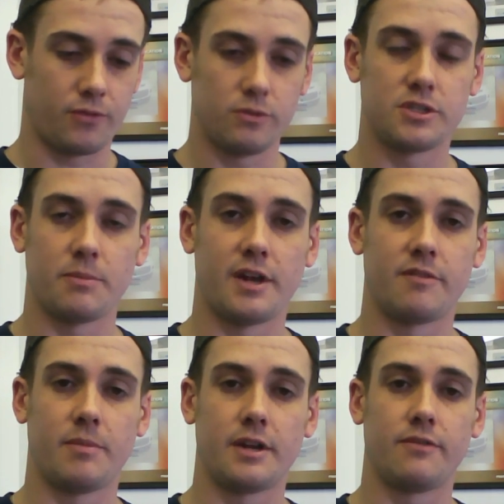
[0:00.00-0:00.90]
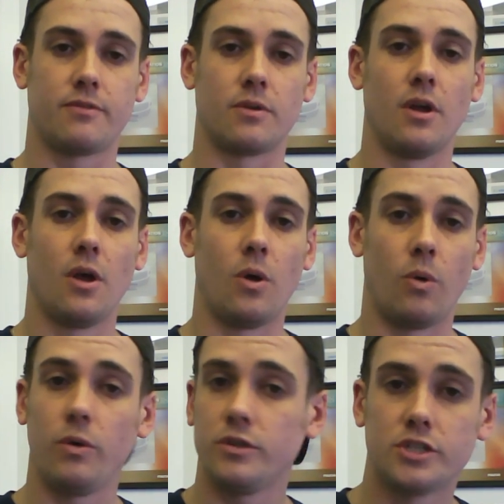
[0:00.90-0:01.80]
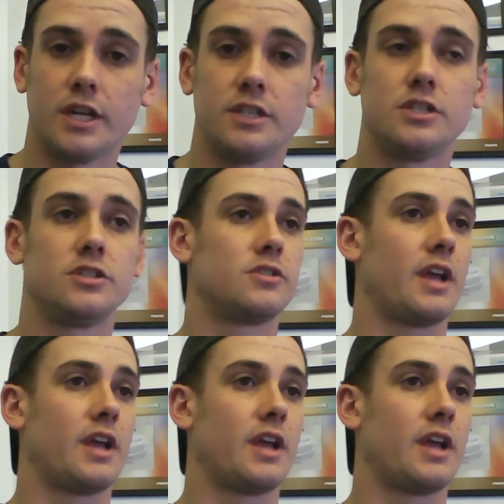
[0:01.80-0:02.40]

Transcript: fewest amount of money for oil changes,